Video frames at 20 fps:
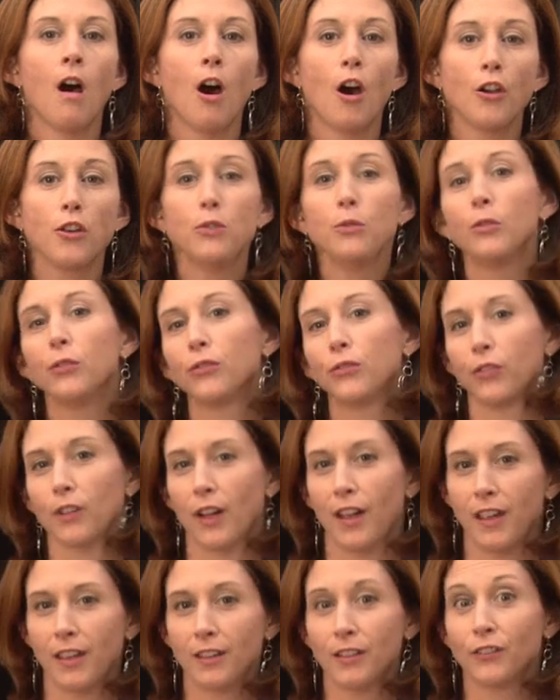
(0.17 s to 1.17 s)
Are you
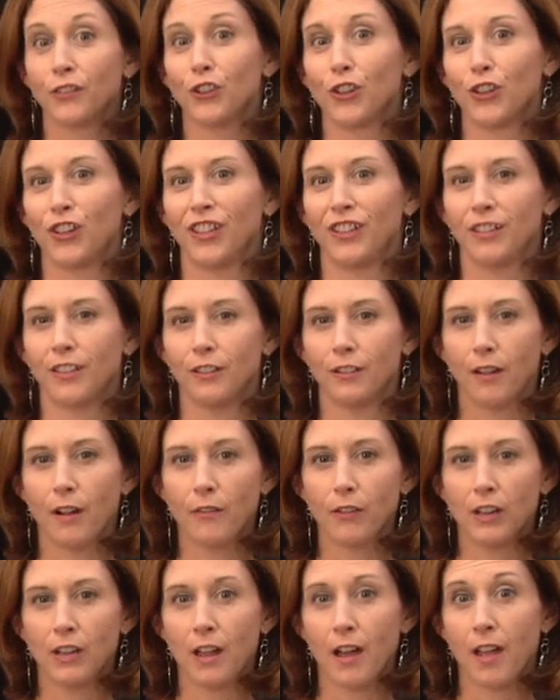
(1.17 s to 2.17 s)
afraid of cooking dinner
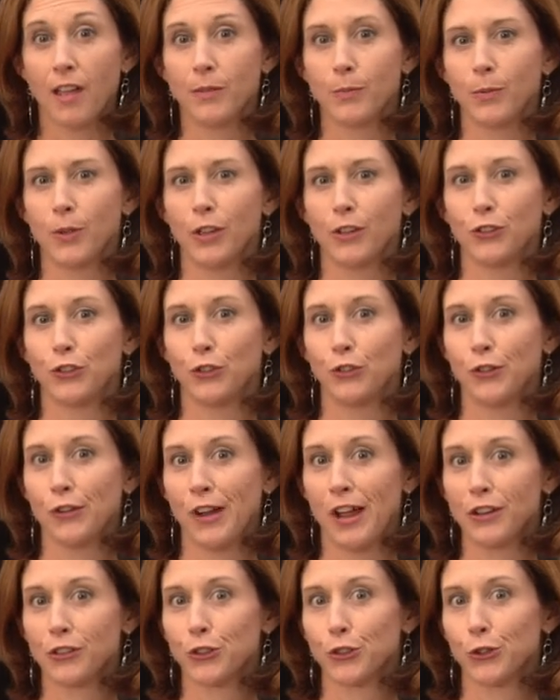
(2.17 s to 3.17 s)
every night because you're
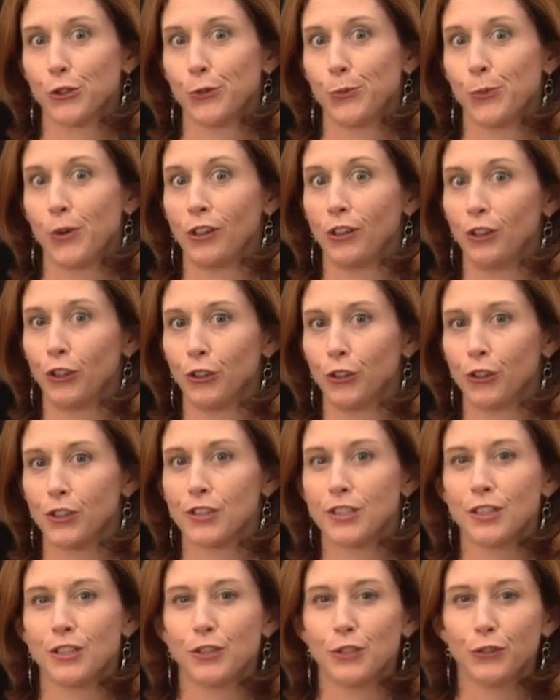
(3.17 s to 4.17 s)
not sure what
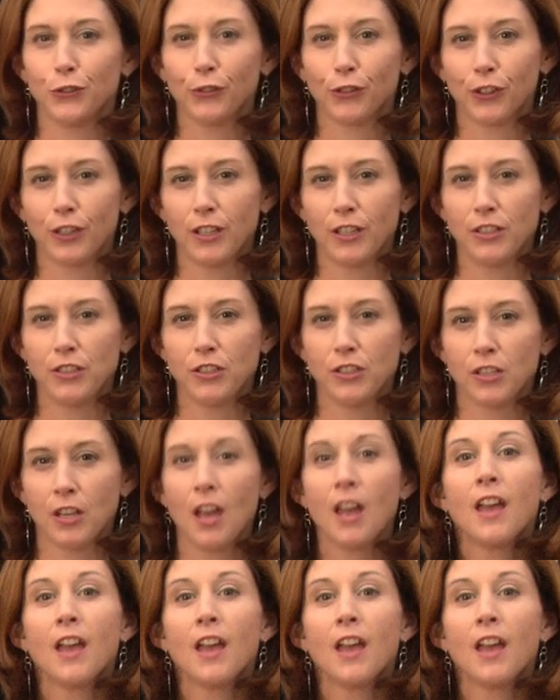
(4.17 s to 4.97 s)
lurks in your fridge?